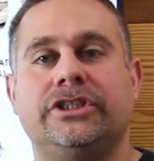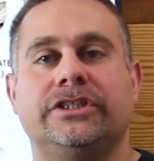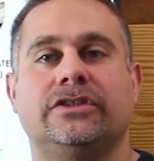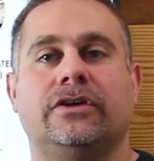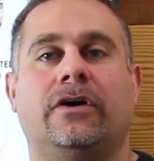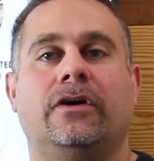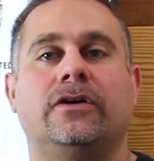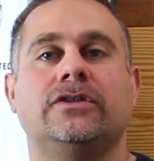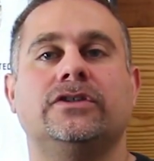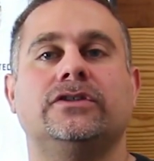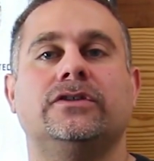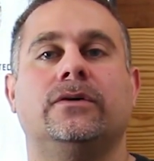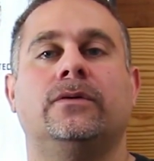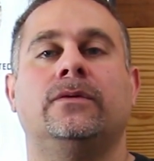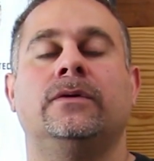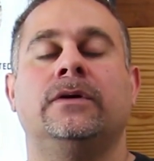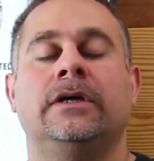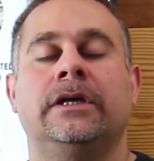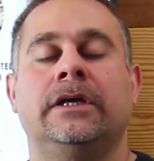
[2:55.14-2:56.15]
is
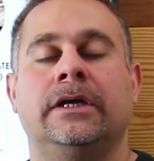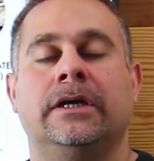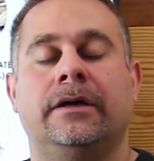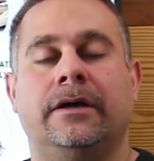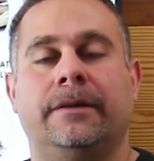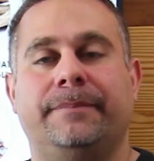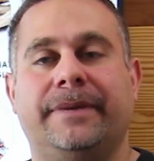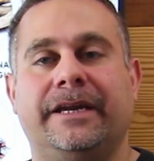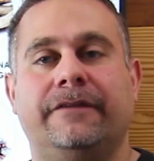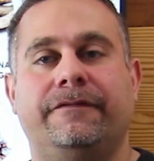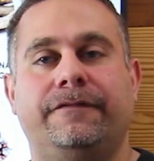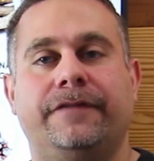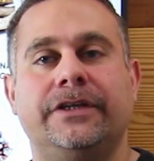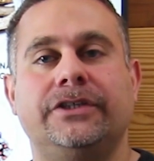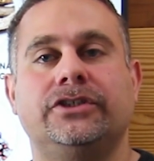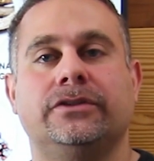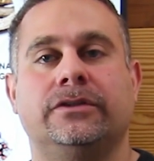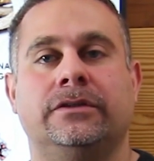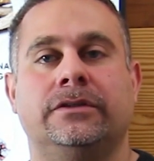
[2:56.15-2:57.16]
also
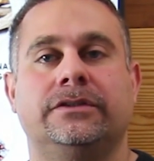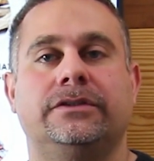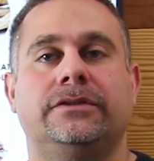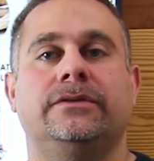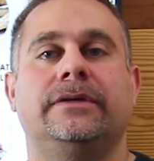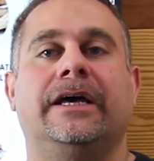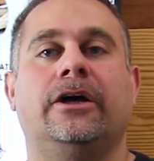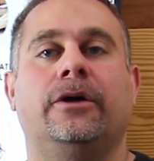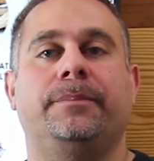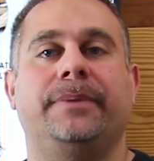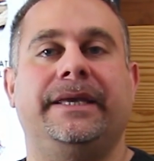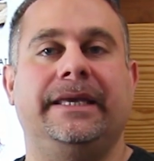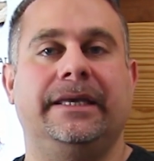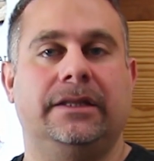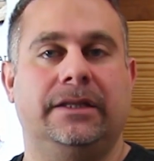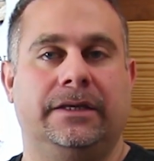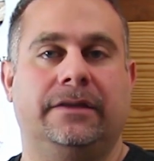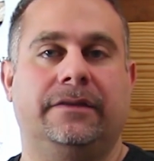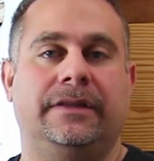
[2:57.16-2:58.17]
beneficial to help
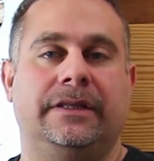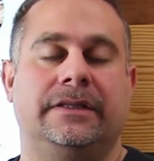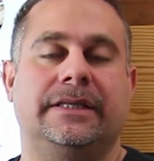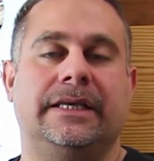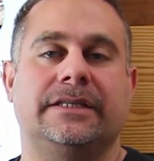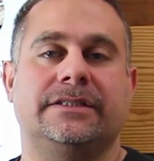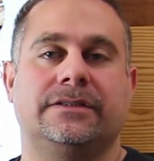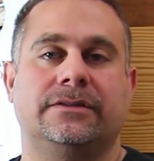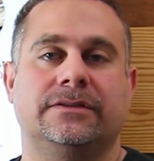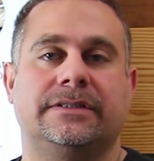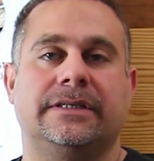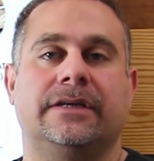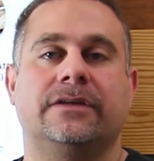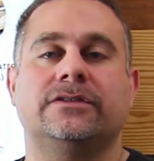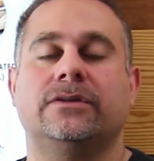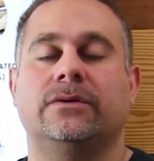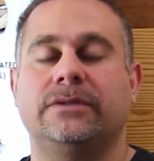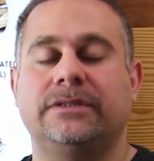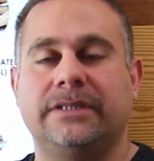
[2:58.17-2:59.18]
healing of the intestinal
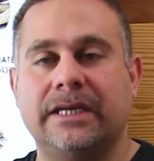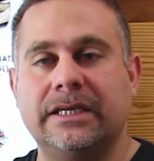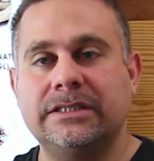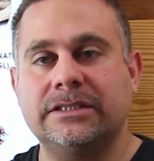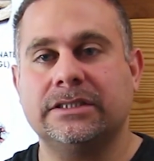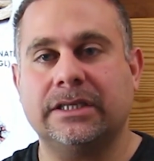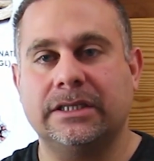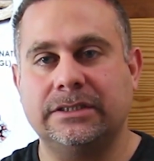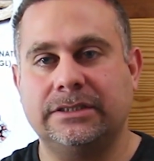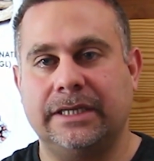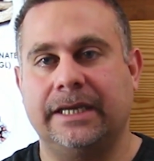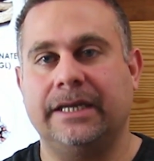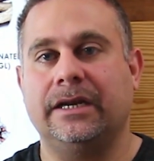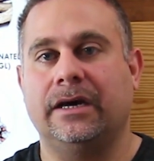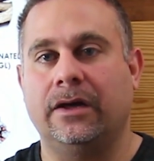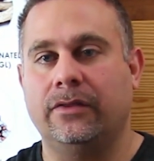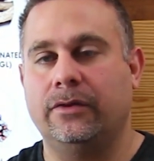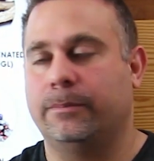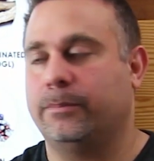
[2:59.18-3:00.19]
cells. So it does contain
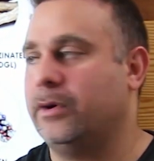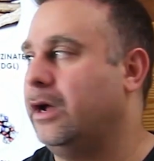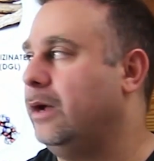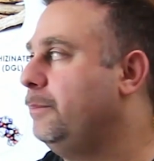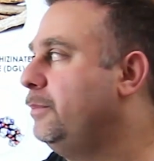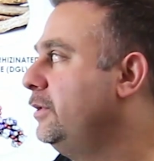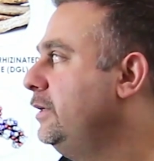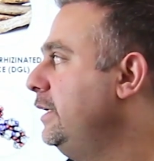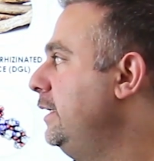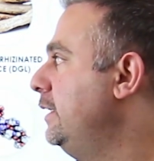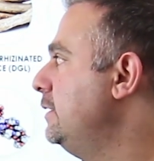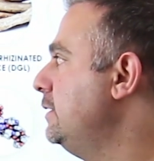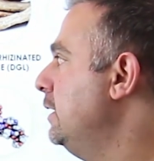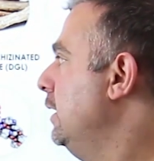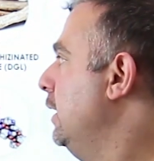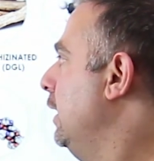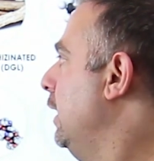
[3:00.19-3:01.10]
other properties